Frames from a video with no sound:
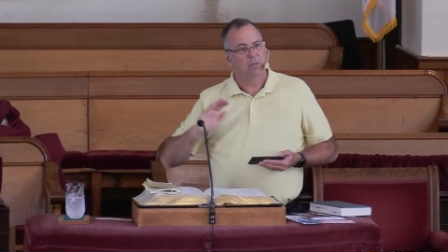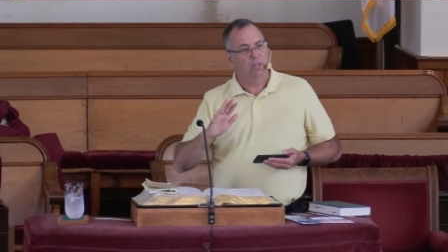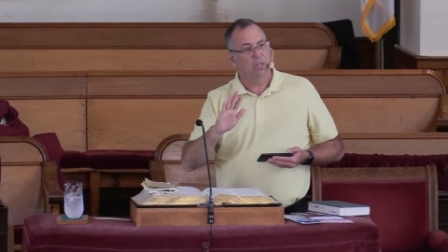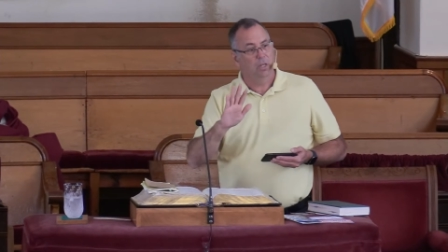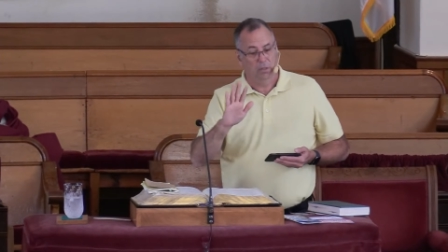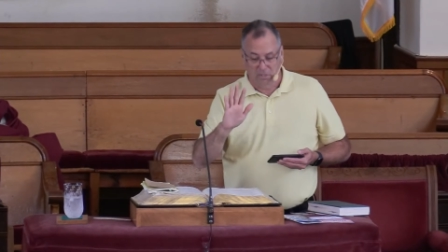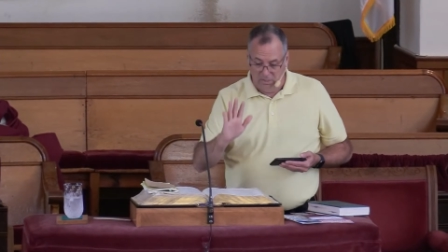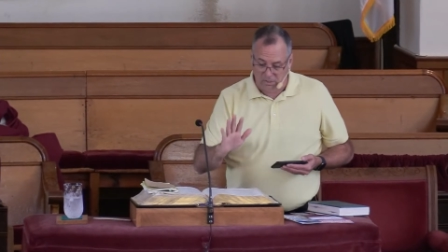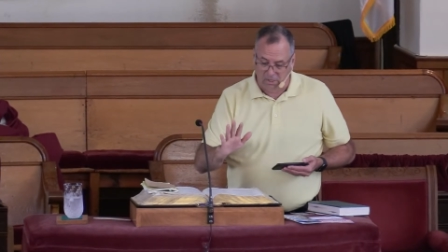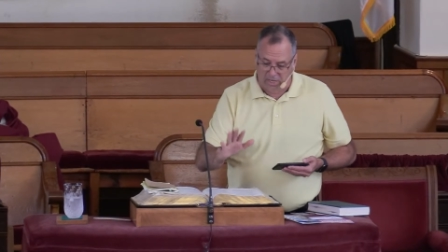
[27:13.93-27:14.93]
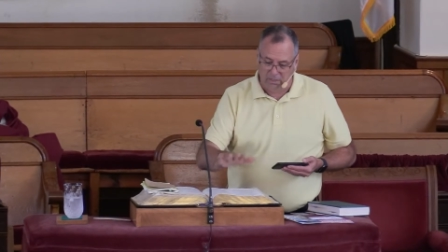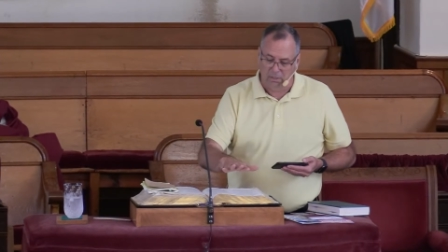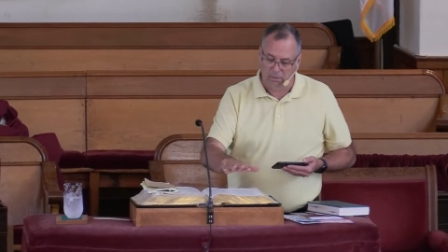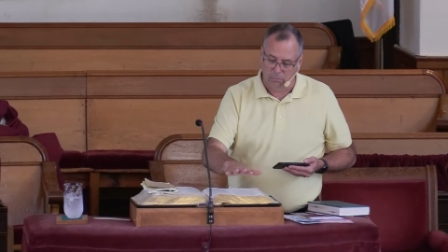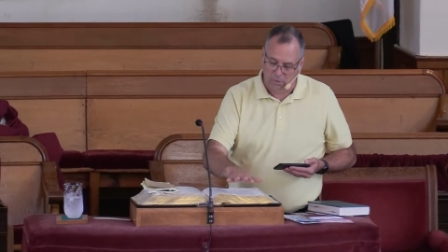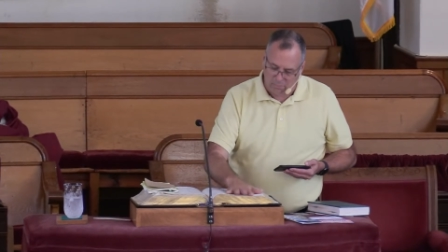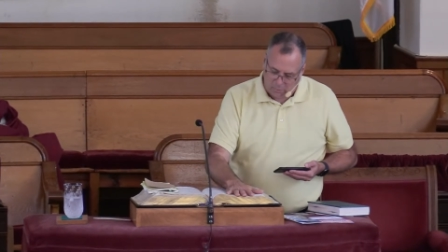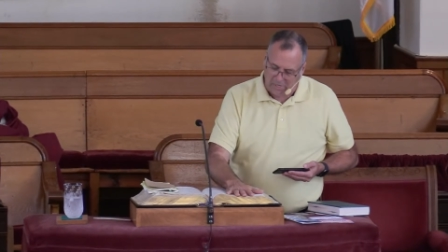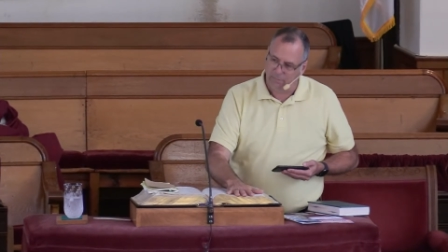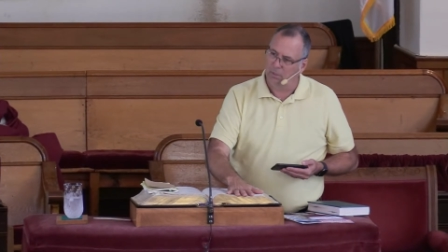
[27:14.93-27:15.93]
In this day, the, the
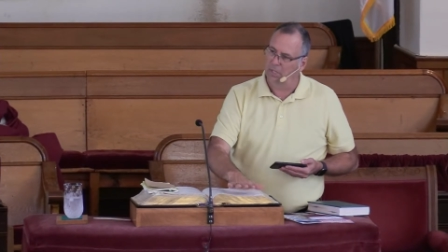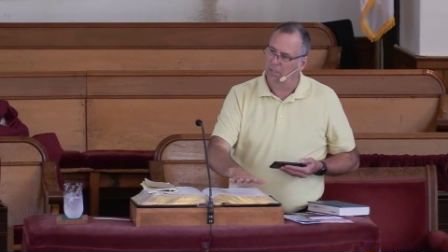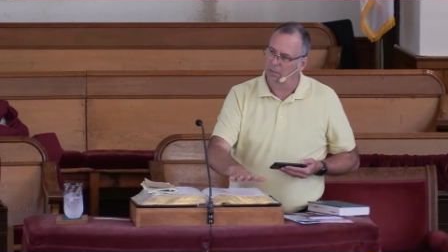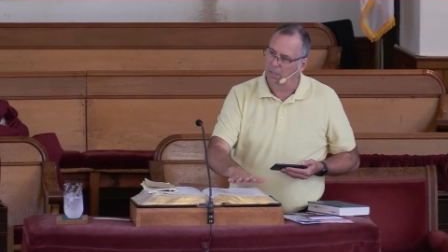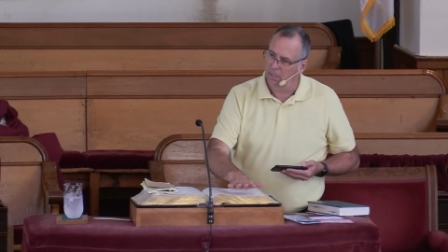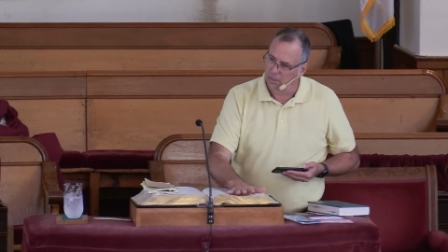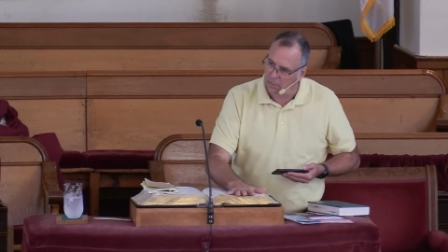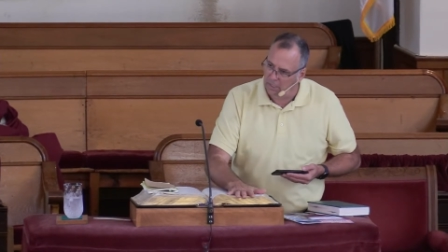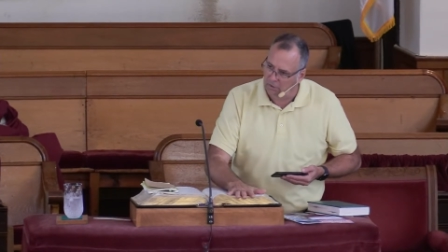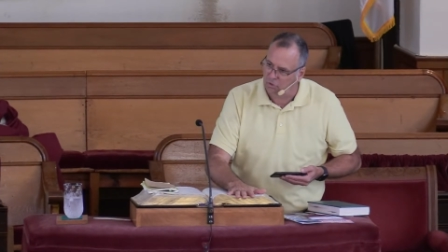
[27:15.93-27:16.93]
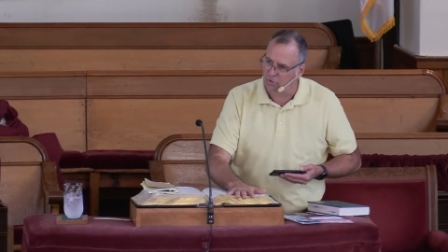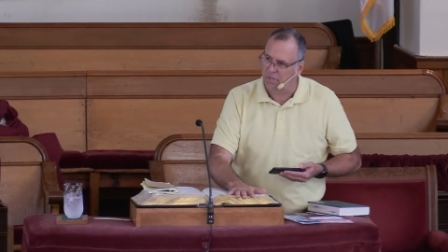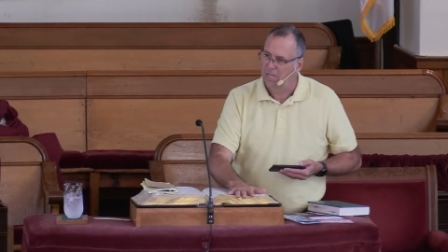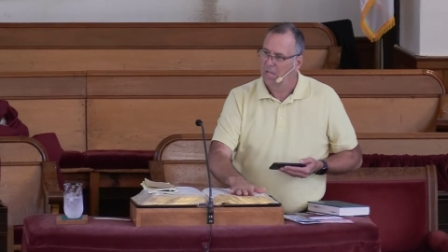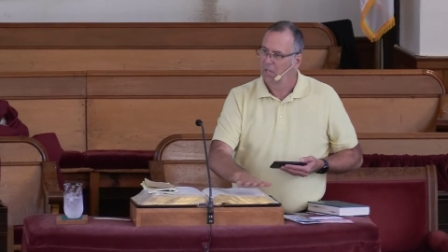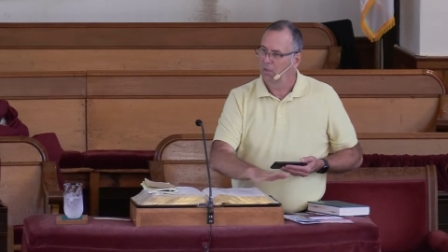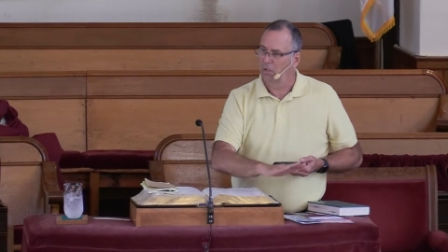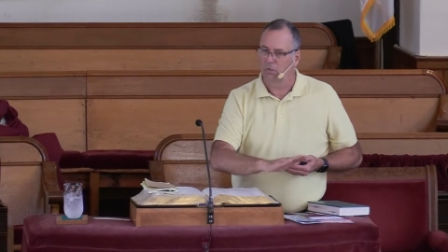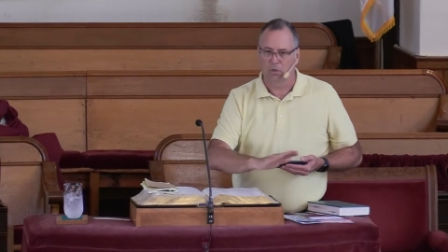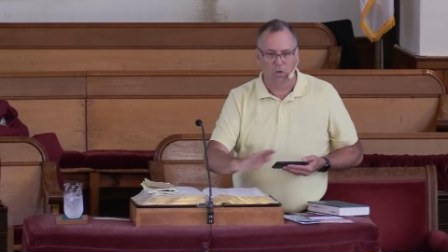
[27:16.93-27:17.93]
Bible and the history,
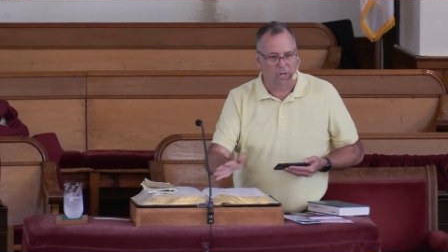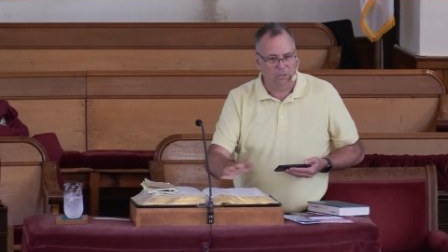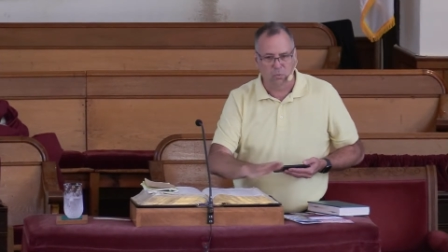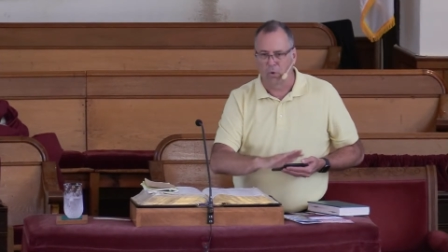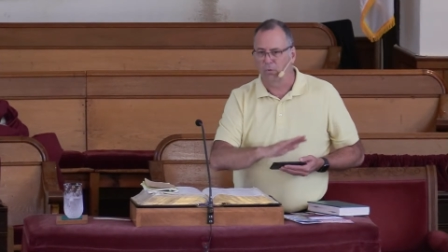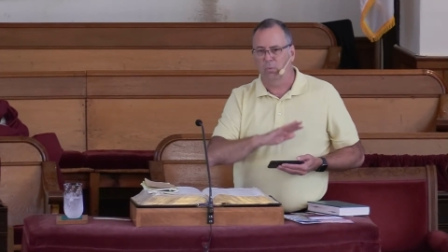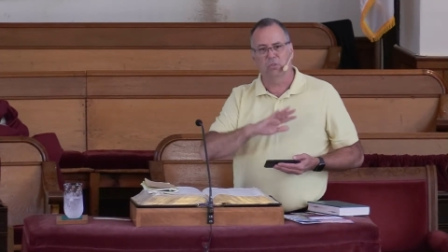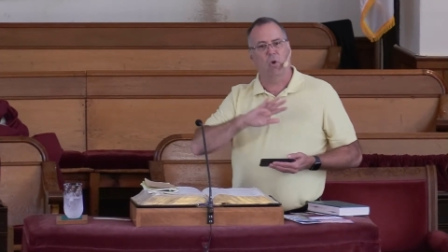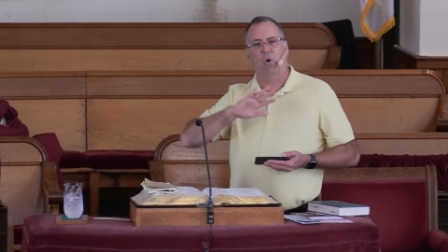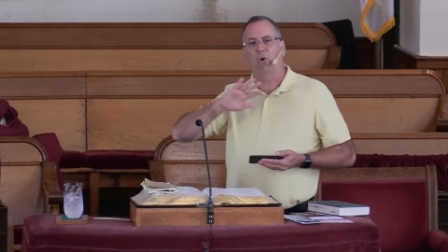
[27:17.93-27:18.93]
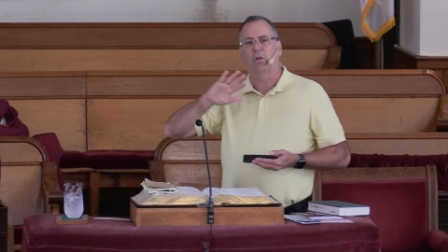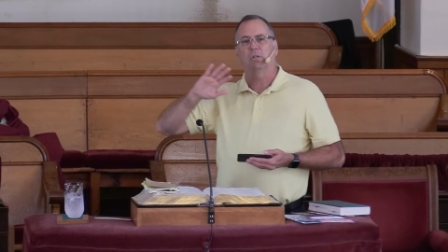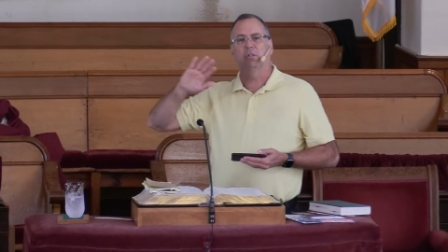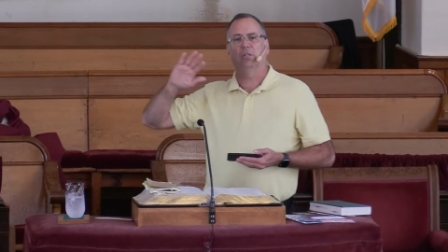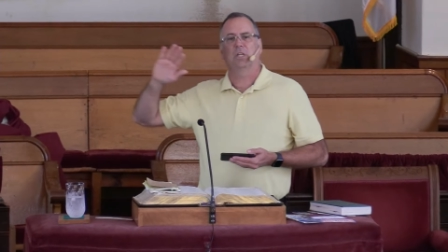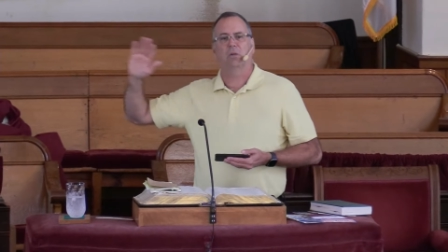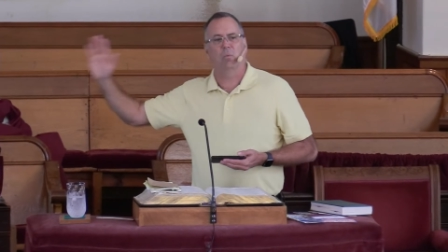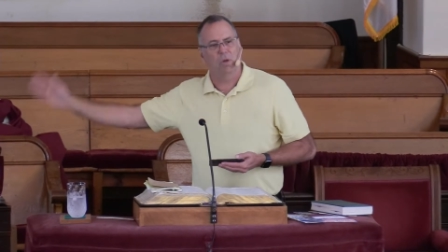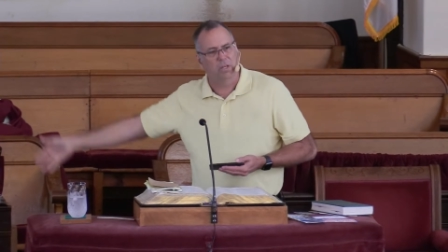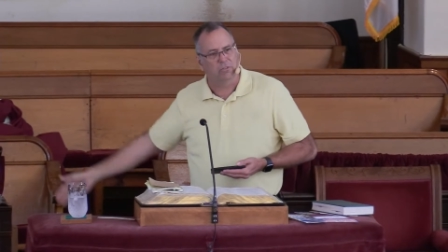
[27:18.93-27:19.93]
uh, God's word, was all that it
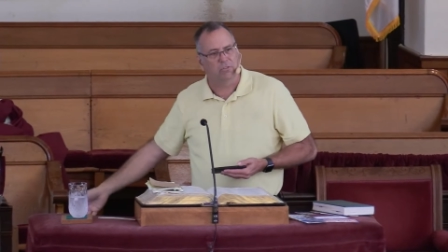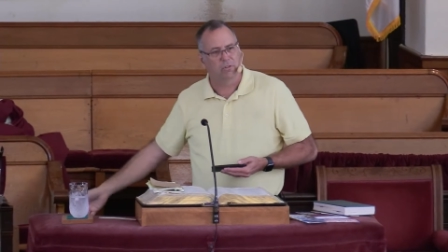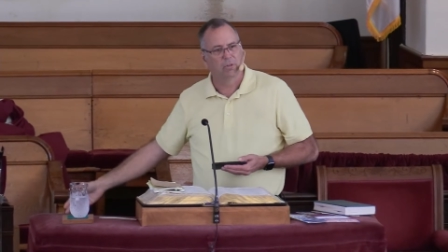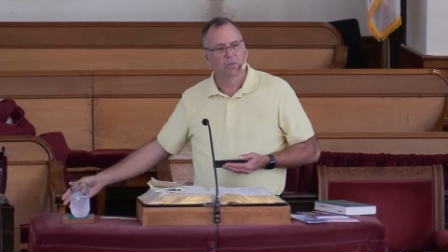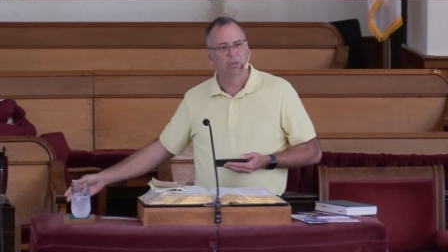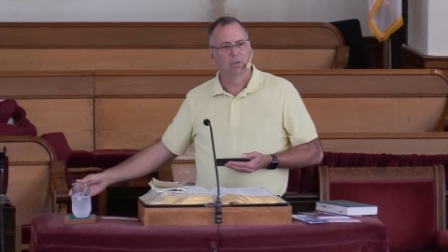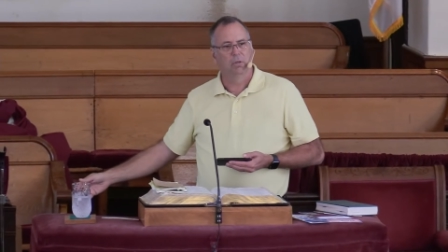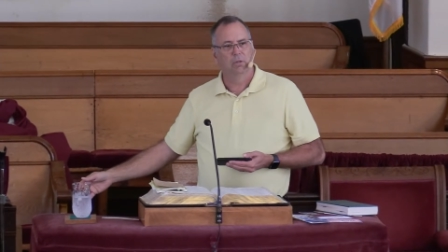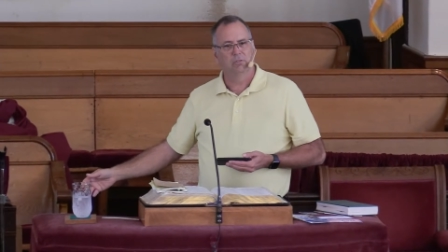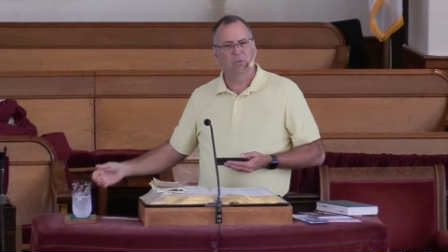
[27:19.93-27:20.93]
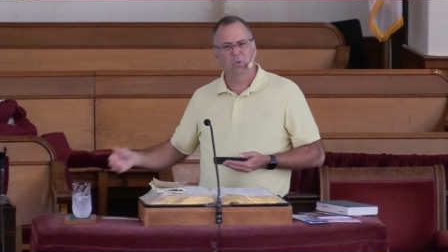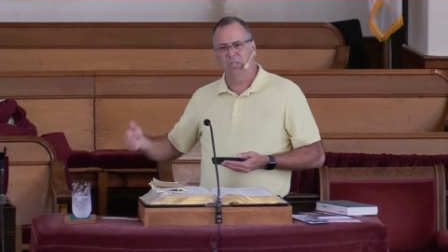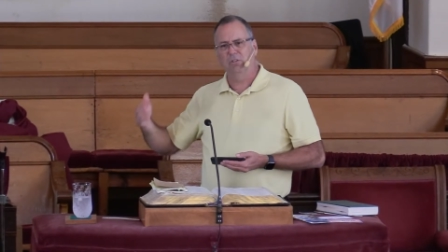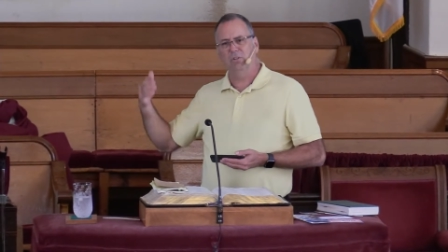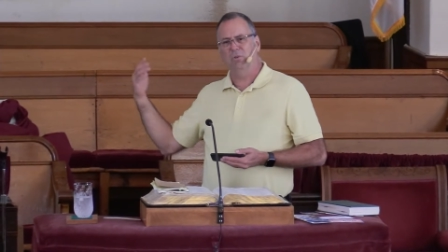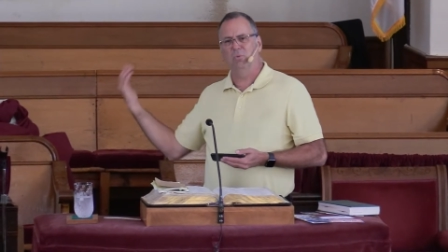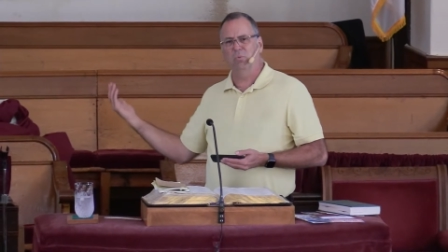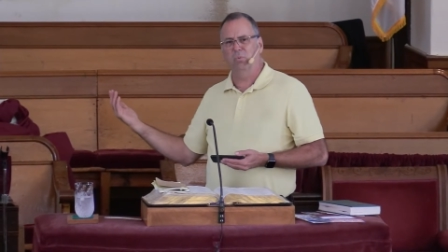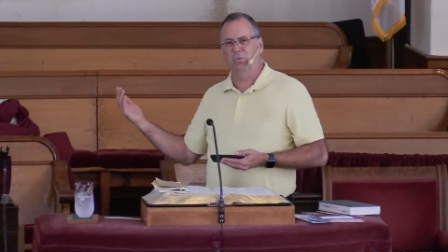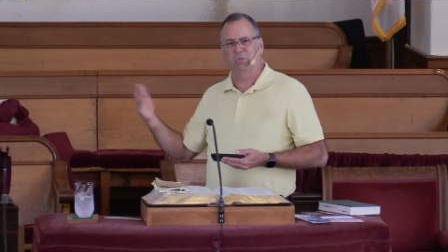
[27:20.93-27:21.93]
was. So he
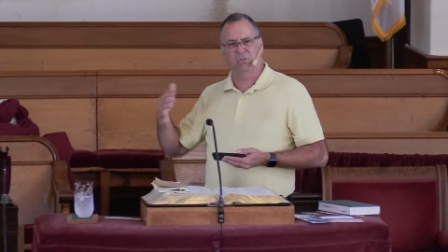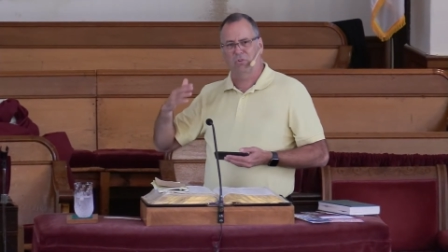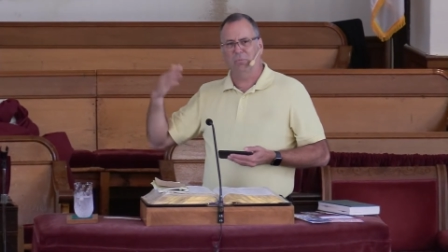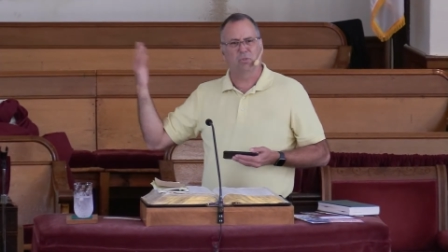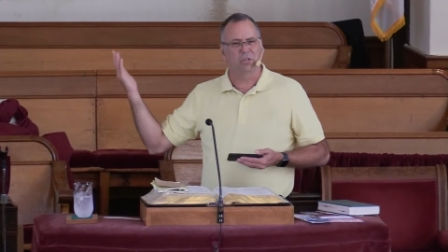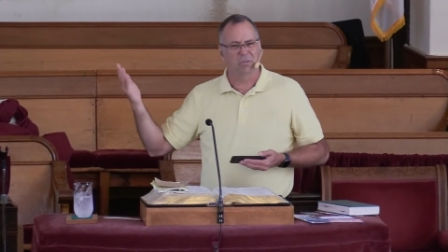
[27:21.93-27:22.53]
knew Scripture.